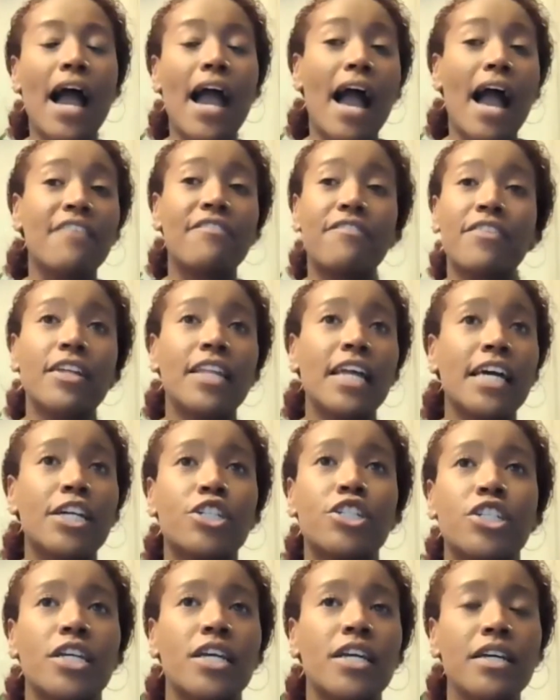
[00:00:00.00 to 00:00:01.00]
I feel like
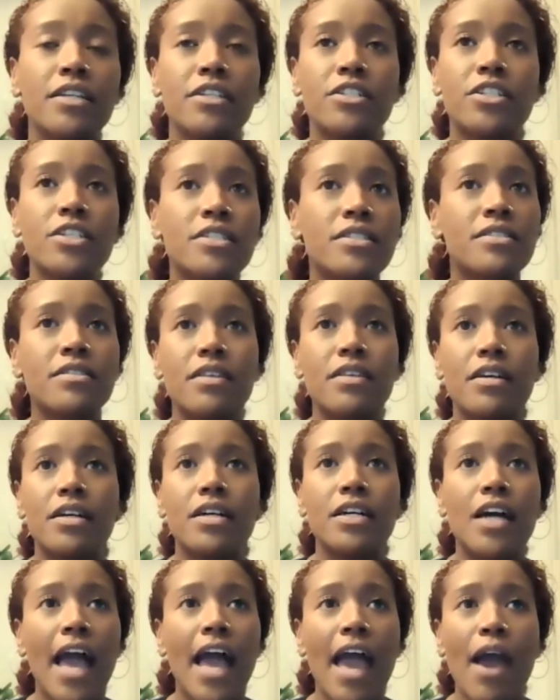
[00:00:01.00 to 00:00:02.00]
she just,
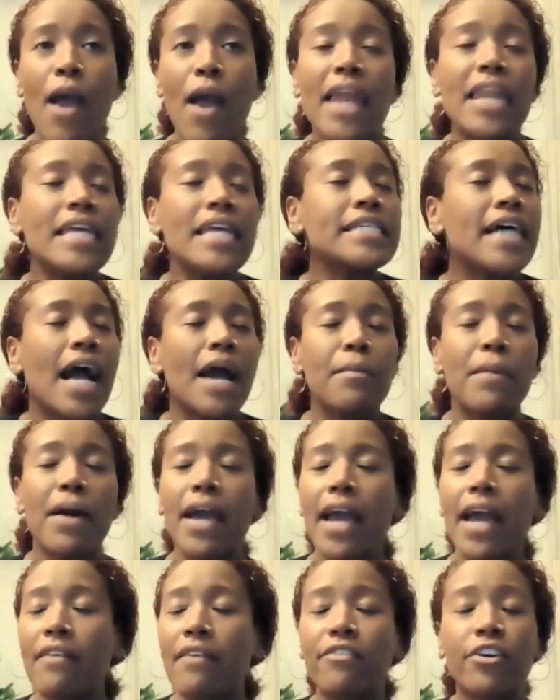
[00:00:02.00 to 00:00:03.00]
anytime I
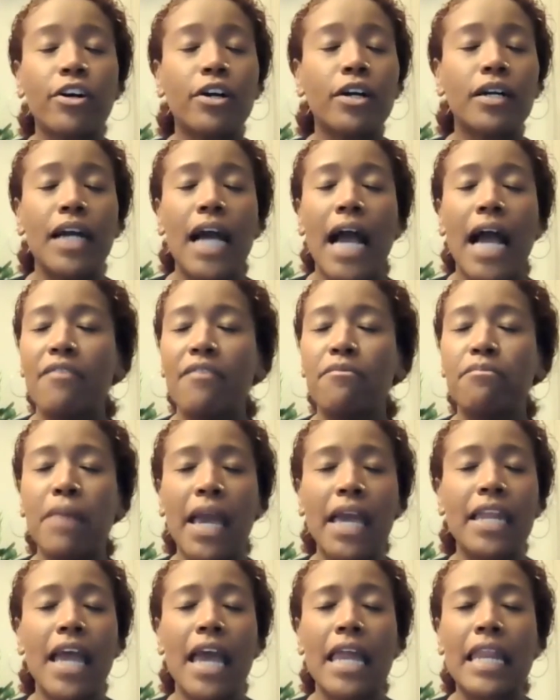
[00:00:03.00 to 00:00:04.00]
ever have
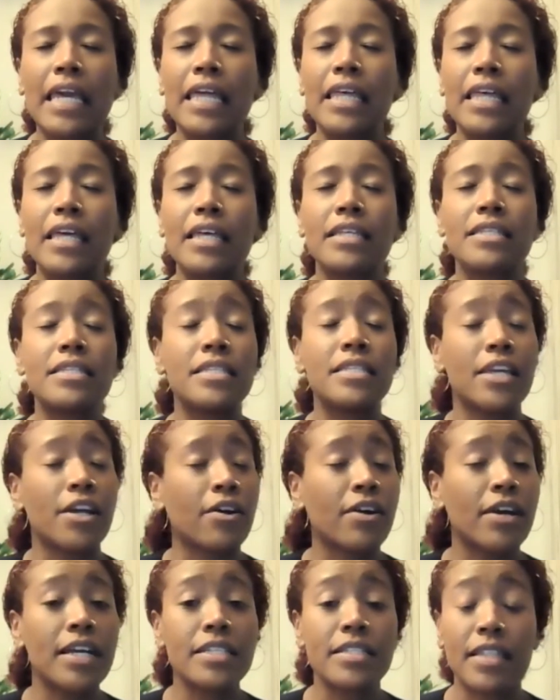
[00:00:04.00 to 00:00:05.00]
made any
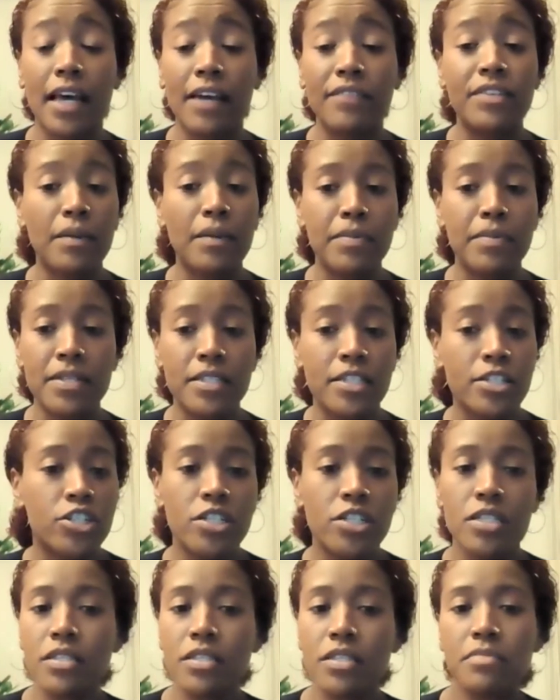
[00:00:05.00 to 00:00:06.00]
serious lifetime
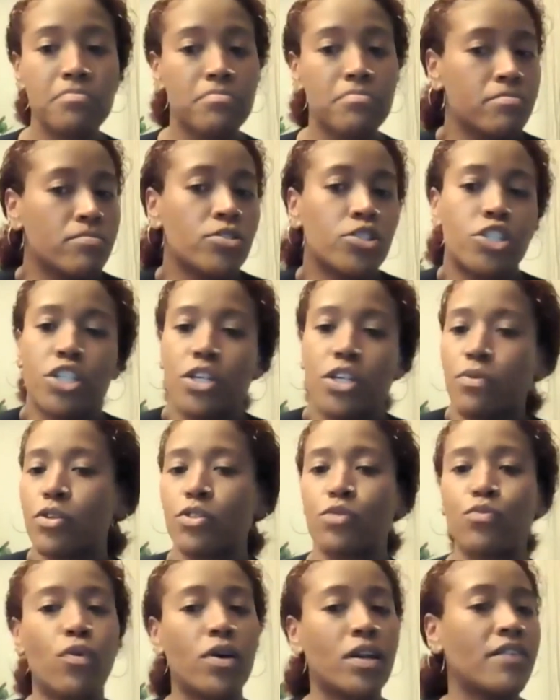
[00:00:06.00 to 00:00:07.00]
decisions, she
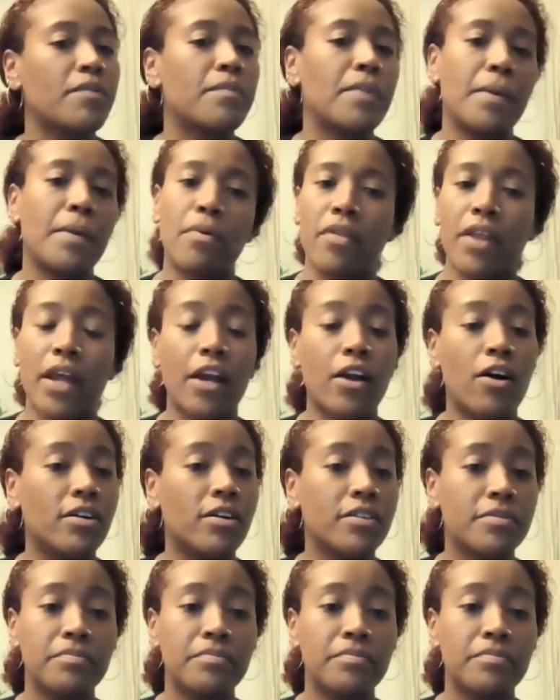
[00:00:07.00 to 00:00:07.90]
was one of the people that I called